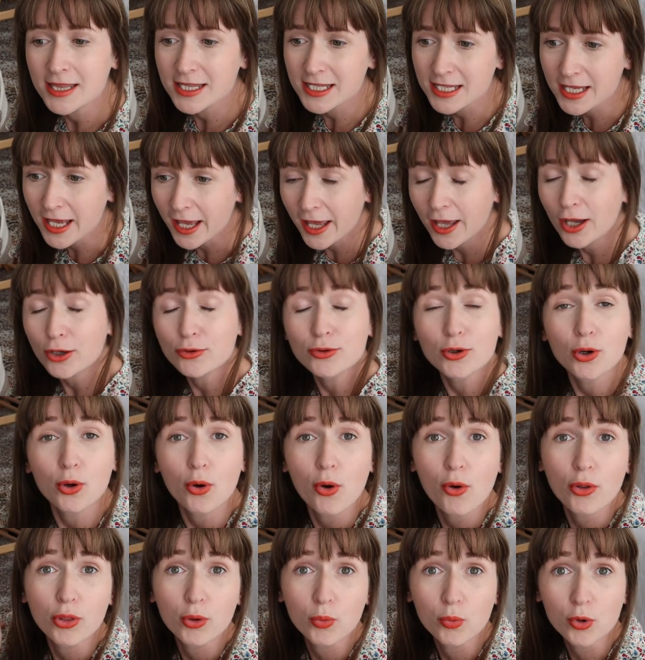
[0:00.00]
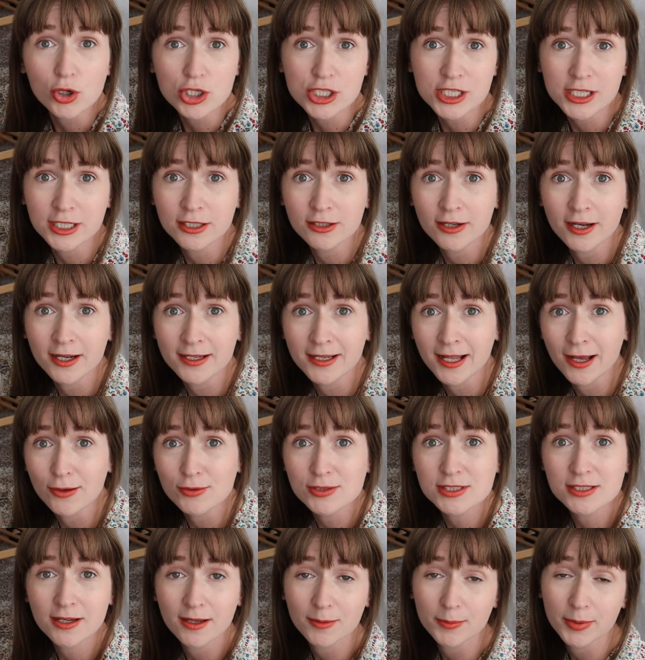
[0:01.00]
the airer or the washing line
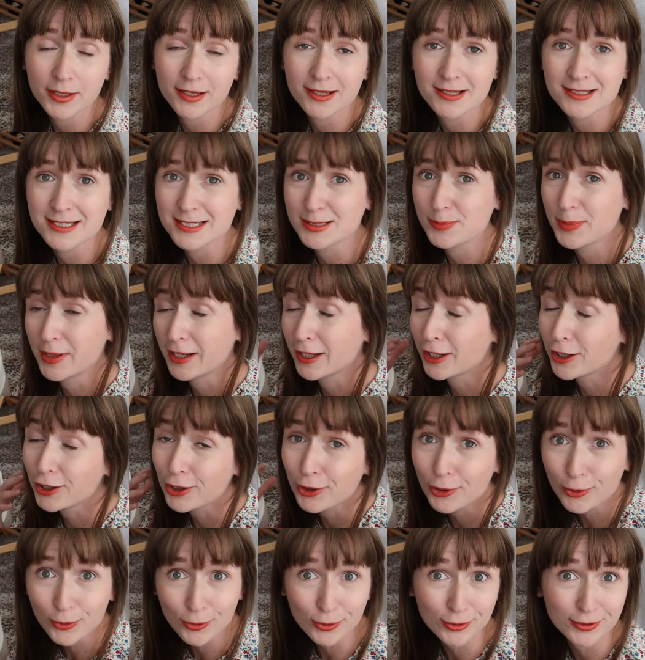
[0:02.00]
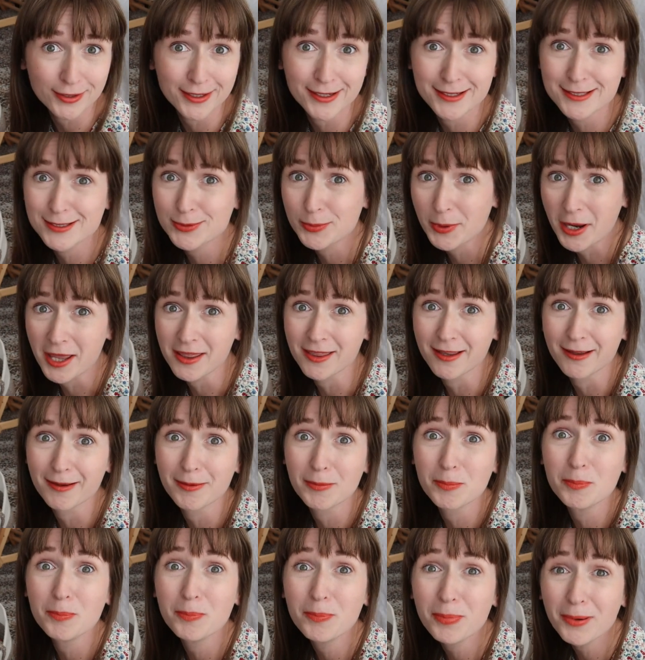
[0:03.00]
outside because it's been glorious
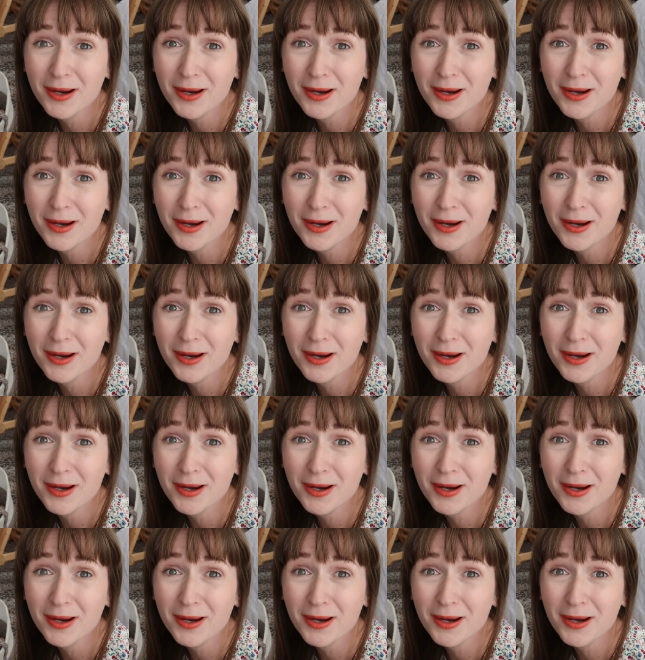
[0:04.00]
weather.